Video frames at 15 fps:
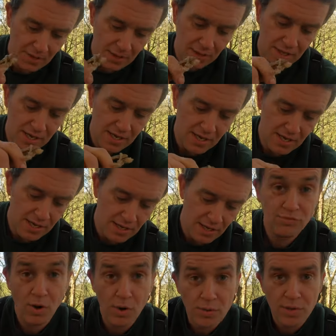the
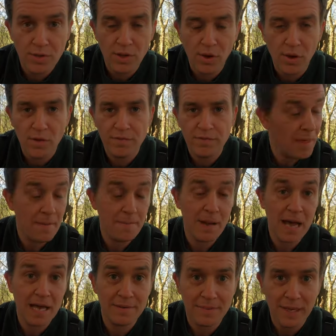growth of that bad